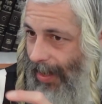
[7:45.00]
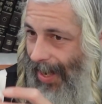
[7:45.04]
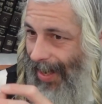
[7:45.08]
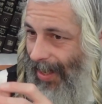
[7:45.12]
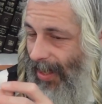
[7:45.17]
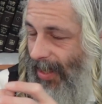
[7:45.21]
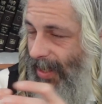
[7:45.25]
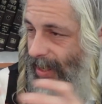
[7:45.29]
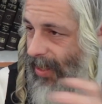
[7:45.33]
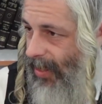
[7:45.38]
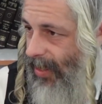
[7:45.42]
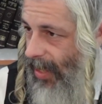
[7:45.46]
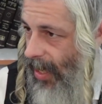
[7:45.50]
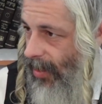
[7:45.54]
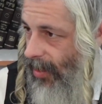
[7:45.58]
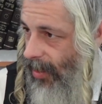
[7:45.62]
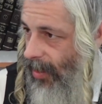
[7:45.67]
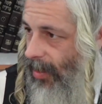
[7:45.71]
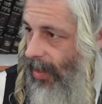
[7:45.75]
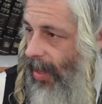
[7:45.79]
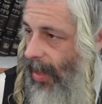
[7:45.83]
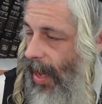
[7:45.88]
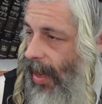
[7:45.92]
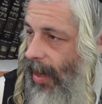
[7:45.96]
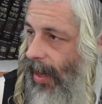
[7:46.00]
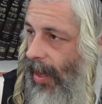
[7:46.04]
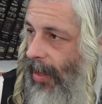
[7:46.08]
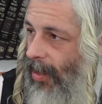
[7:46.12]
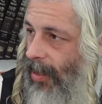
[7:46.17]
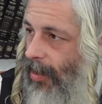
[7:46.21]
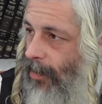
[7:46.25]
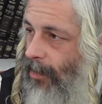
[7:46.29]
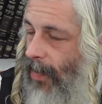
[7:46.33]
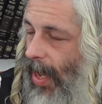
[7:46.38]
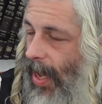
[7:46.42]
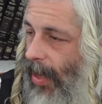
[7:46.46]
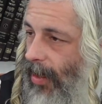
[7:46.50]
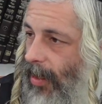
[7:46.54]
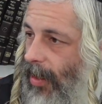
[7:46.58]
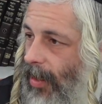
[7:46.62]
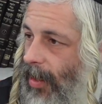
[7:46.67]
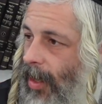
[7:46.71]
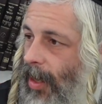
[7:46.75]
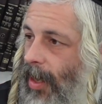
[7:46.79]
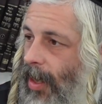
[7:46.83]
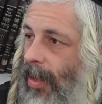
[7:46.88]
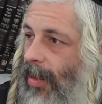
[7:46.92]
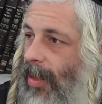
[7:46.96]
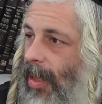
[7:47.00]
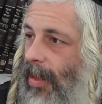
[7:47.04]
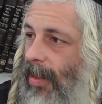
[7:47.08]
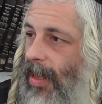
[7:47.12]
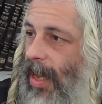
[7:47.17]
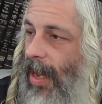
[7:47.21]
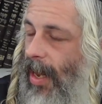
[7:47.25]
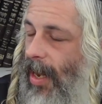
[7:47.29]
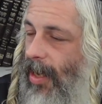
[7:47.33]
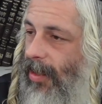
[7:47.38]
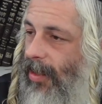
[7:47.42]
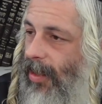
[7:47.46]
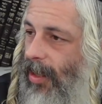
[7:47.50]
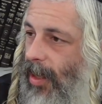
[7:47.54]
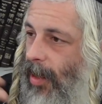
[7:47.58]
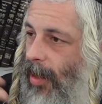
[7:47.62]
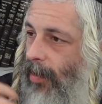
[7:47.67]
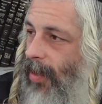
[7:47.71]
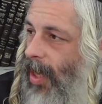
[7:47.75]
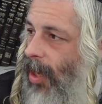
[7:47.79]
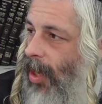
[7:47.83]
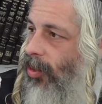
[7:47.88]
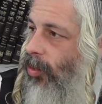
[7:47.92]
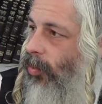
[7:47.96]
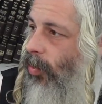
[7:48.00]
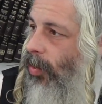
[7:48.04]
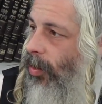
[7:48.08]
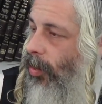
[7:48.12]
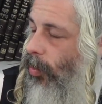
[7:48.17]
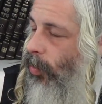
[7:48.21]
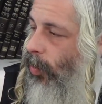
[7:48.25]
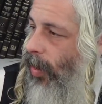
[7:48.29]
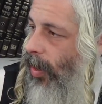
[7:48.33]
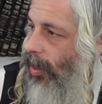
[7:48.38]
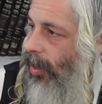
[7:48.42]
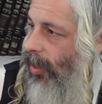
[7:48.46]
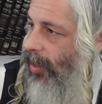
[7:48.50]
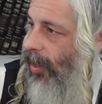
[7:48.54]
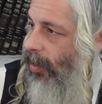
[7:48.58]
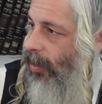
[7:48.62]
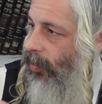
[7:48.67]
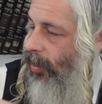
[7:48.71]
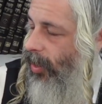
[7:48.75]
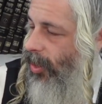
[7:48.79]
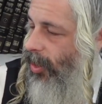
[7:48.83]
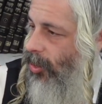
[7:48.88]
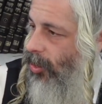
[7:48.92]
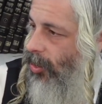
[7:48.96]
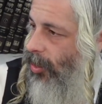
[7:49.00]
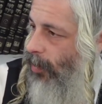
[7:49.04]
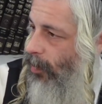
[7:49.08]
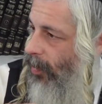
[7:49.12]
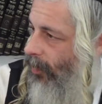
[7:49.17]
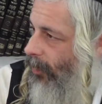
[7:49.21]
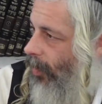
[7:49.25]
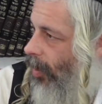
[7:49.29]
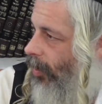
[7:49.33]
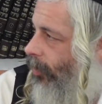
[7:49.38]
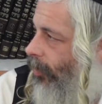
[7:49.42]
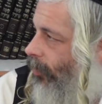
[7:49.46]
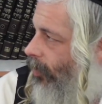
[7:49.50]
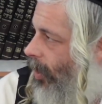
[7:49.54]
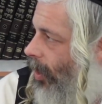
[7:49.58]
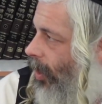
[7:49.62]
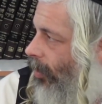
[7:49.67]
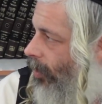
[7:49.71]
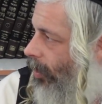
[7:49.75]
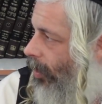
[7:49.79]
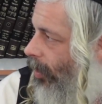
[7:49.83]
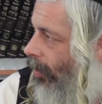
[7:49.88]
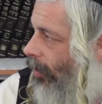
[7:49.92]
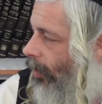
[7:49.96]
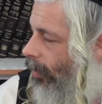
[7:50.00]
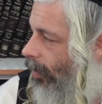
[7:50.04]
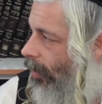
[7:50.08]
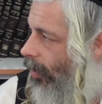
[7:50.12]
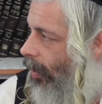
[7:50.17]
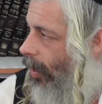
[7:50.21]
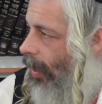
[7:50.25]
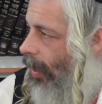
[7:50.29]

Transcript: that extended that and demanded that that has to come down to an awareness and a relationship of Adam down here.